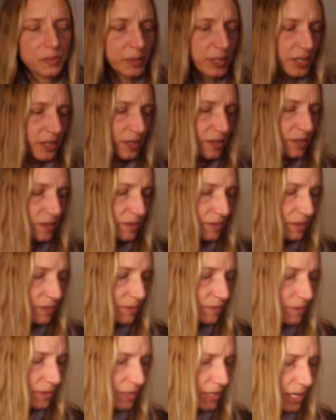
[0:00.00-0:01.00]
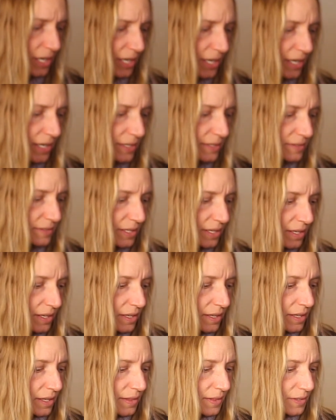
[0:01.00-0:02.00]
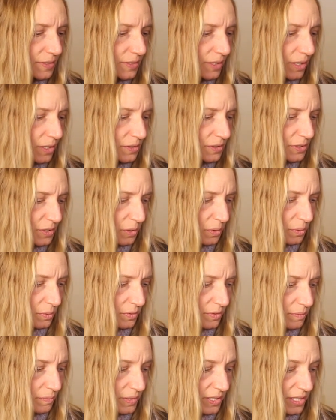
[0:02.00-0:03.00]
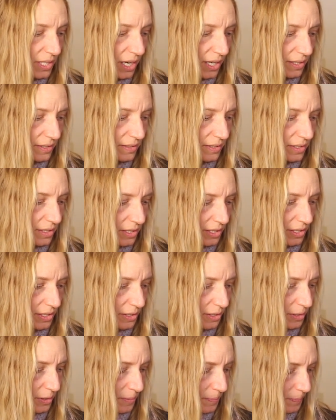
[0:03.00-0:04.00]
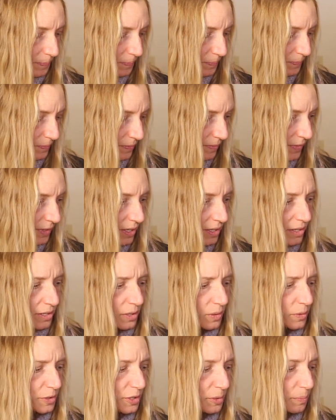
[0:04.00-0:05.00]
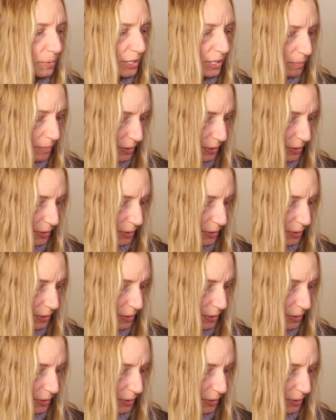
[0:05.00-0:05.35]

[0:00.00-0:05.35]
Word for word: sweater for guys. There's also some socks in here, which are pretty